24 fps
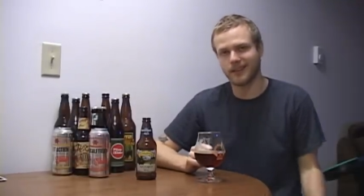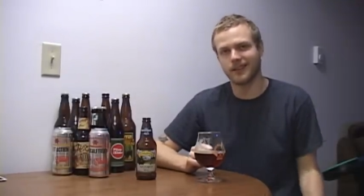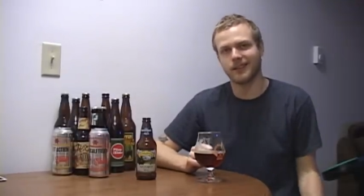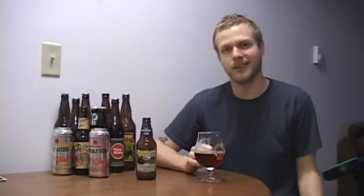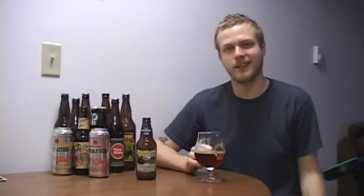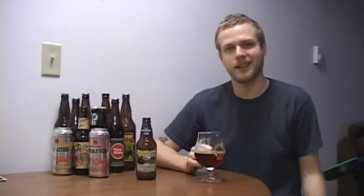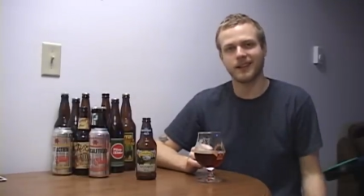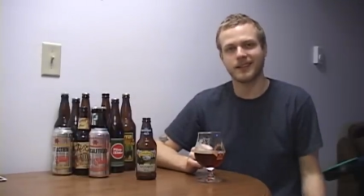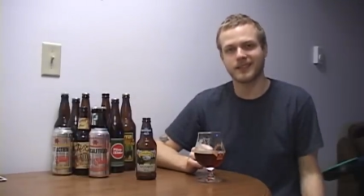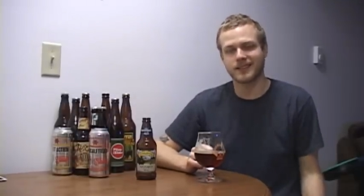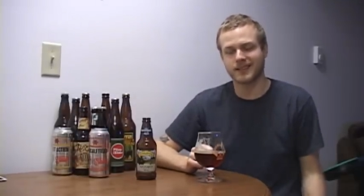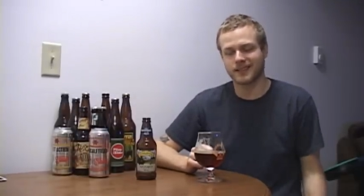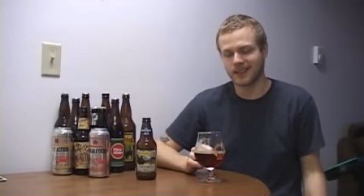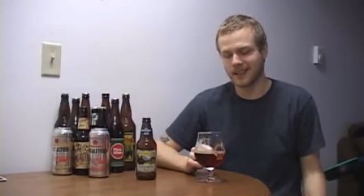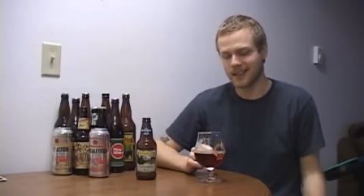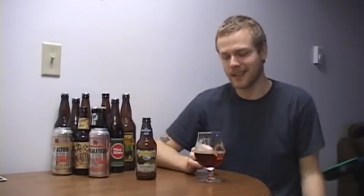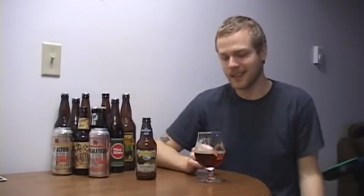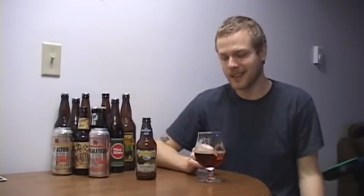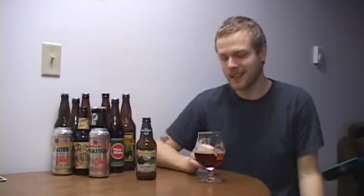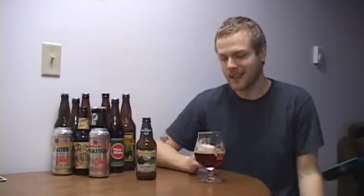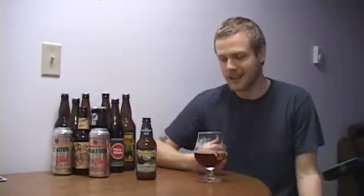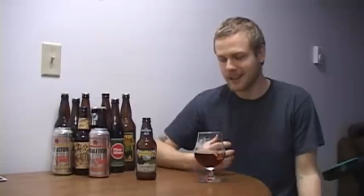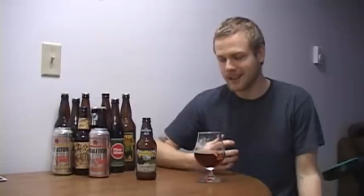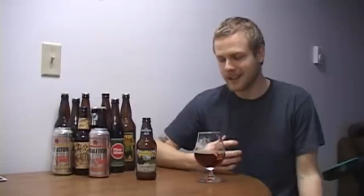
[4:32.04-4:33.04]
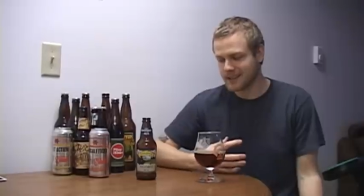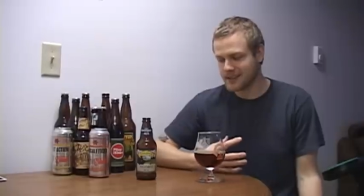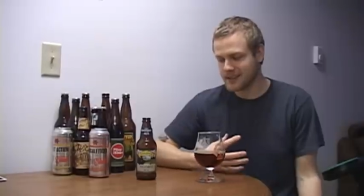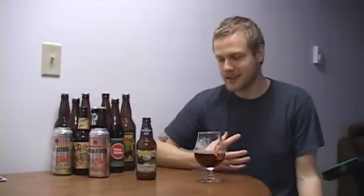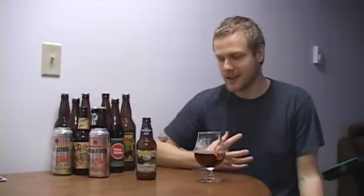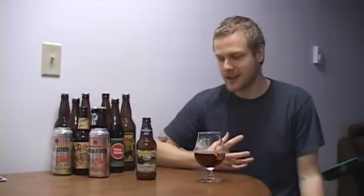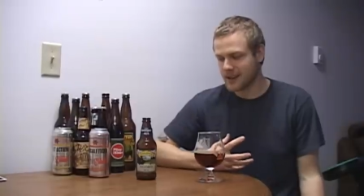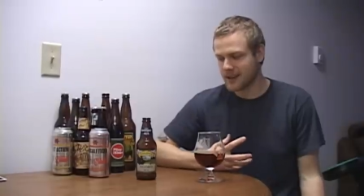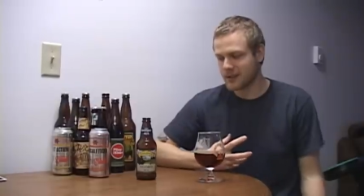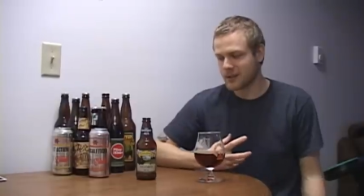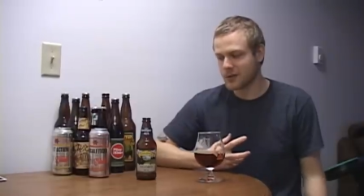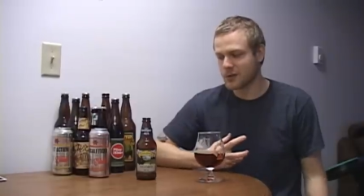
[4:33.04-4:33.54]
you know, it's it's
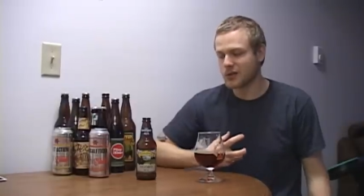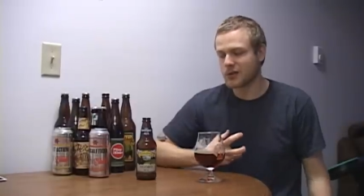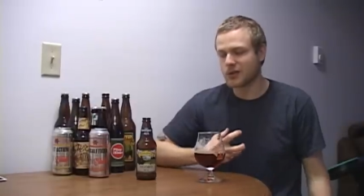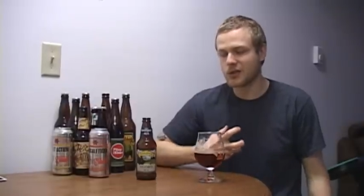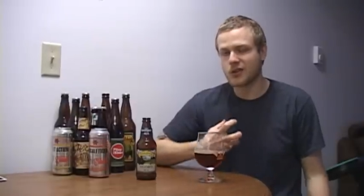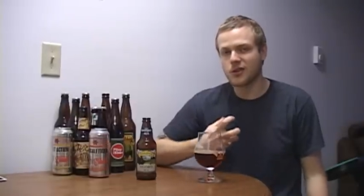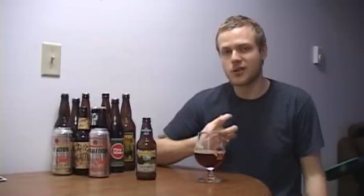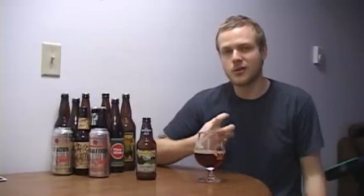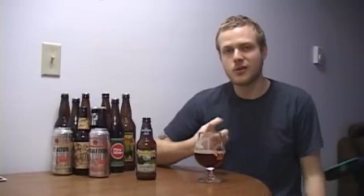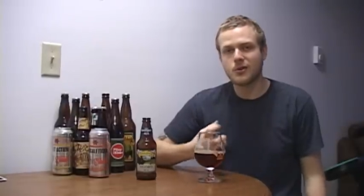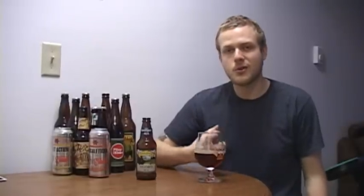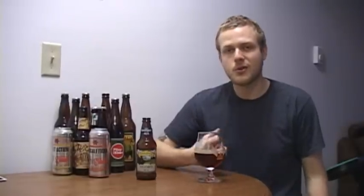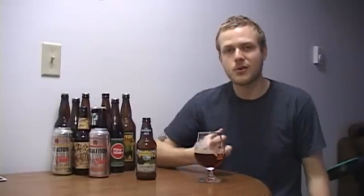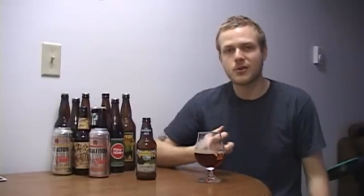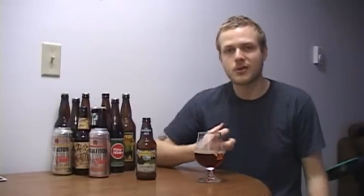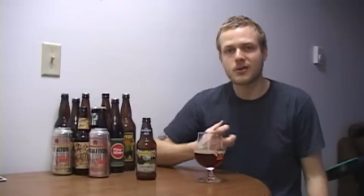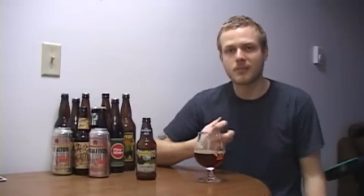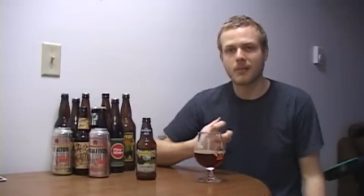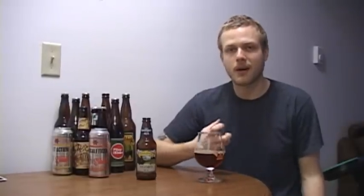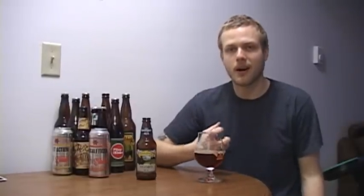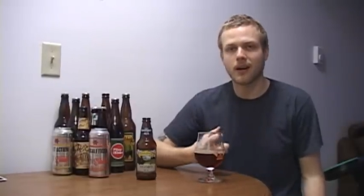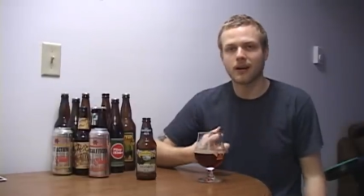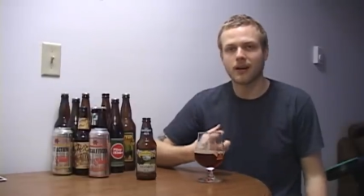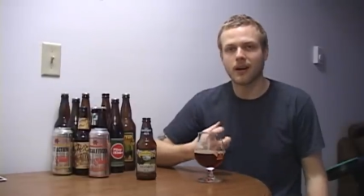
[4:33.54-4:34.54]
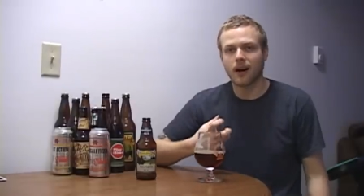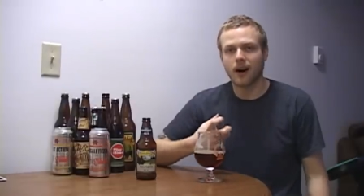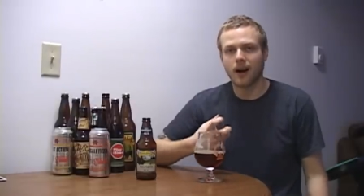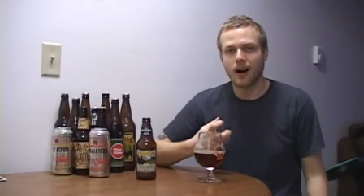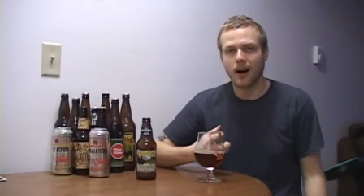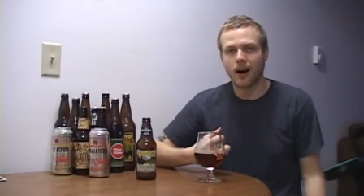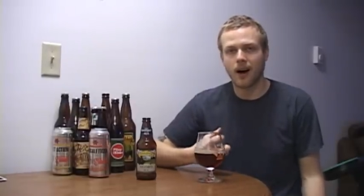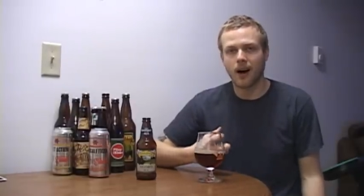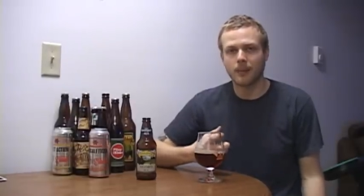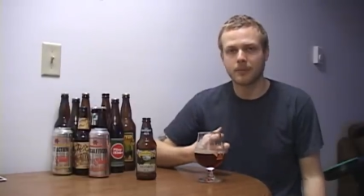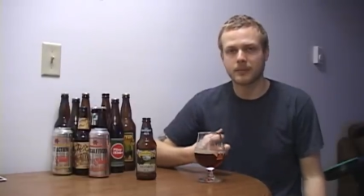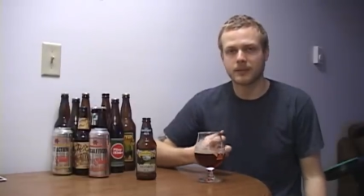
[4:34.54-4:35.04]
got this huge amount of
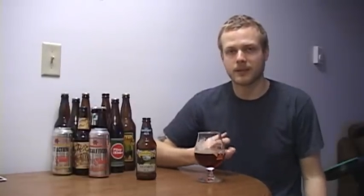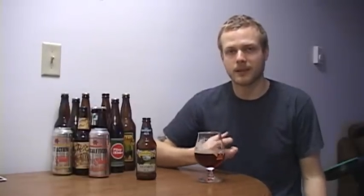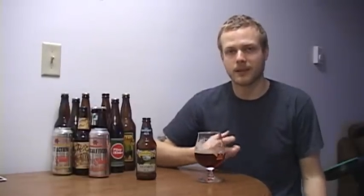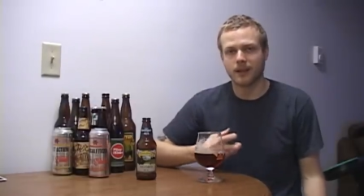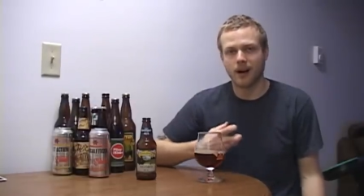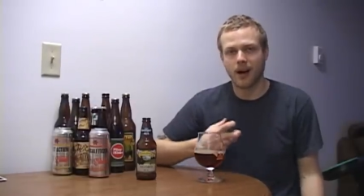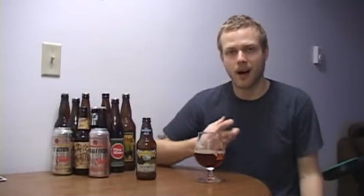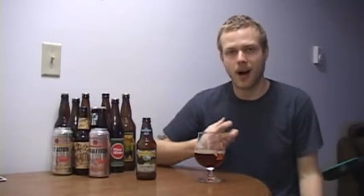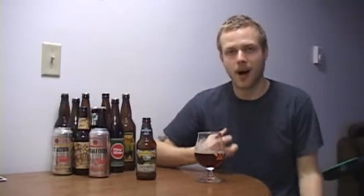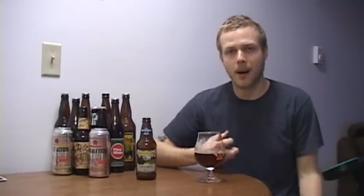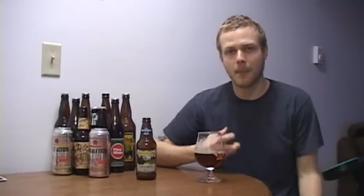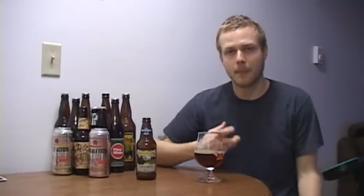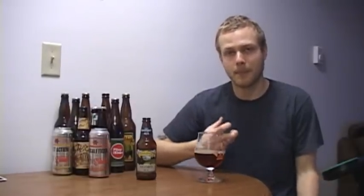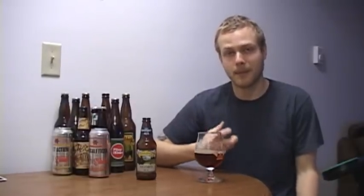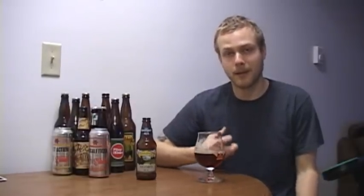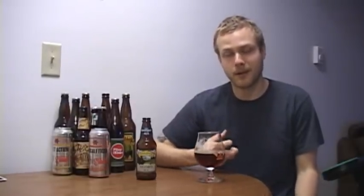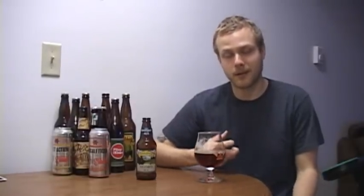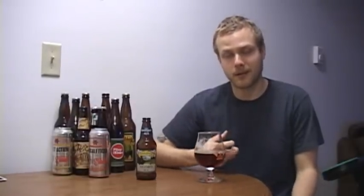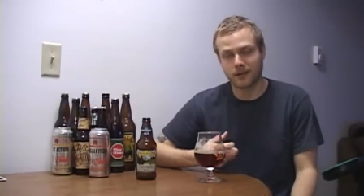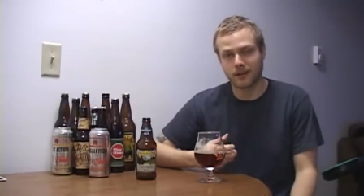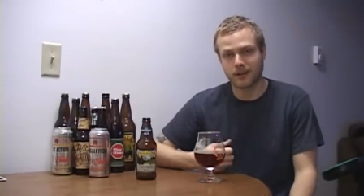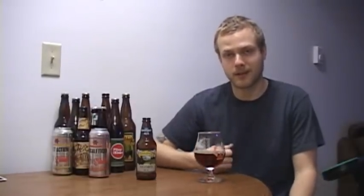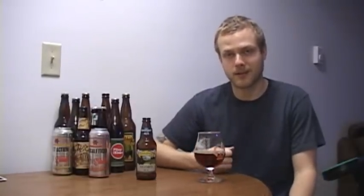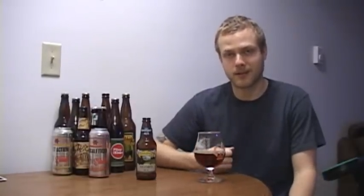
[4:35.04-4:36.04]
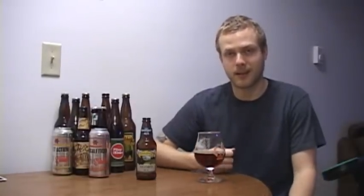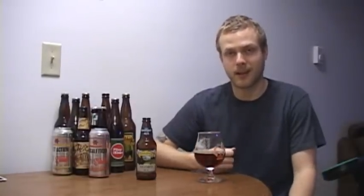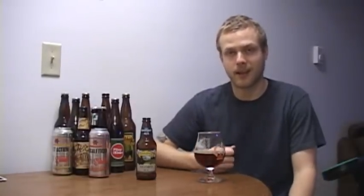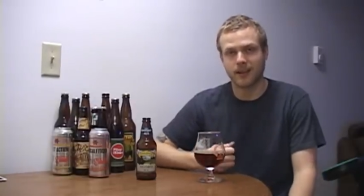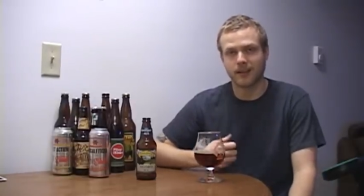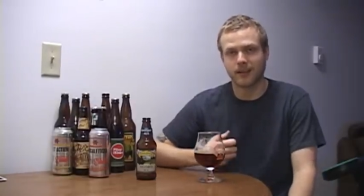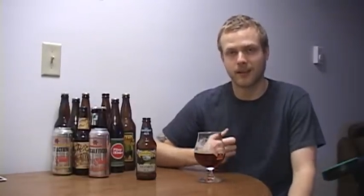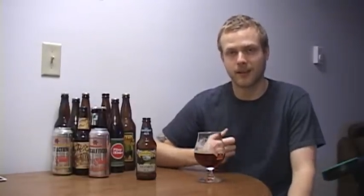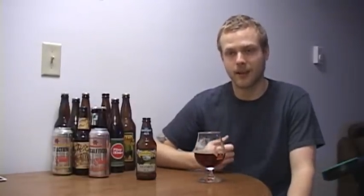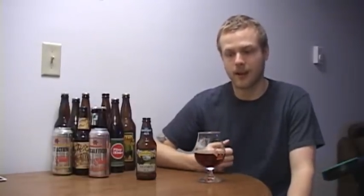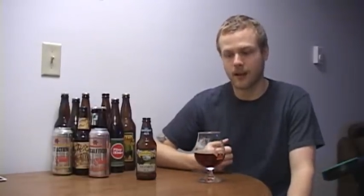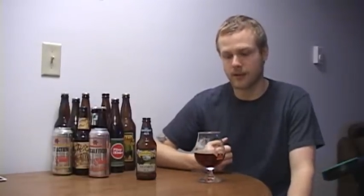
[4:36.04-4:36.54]
hops and hop bitterness that I
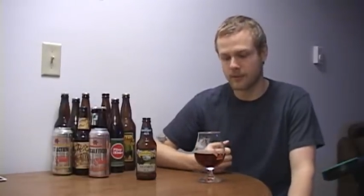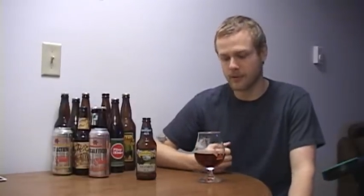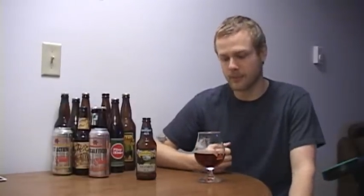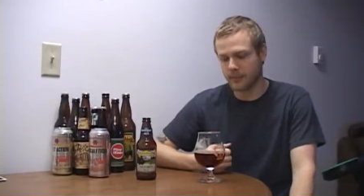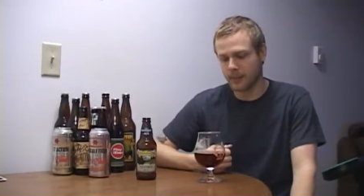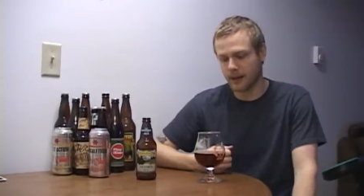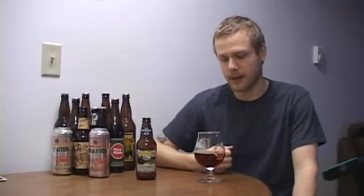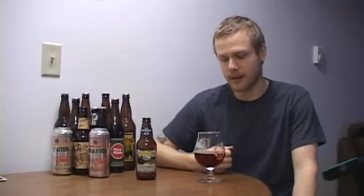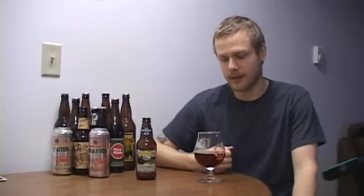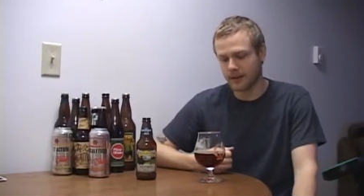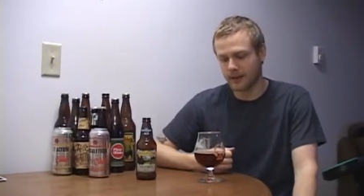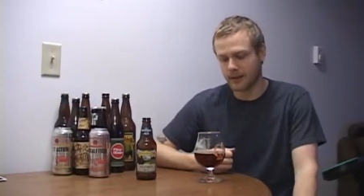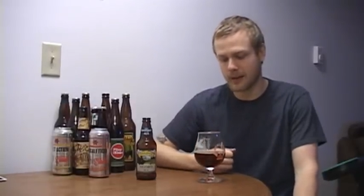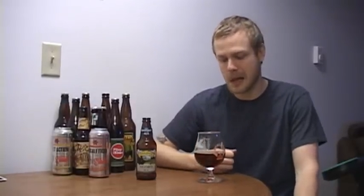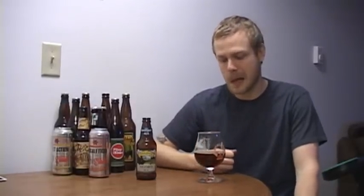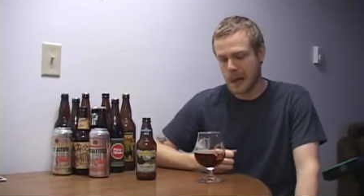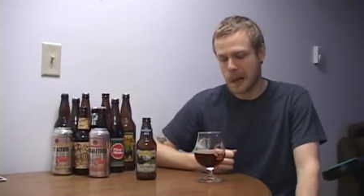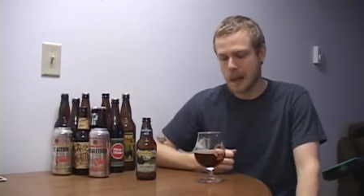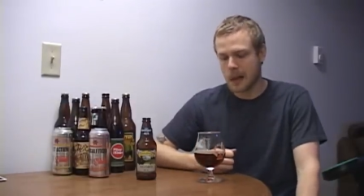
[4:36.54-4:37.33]
love about it.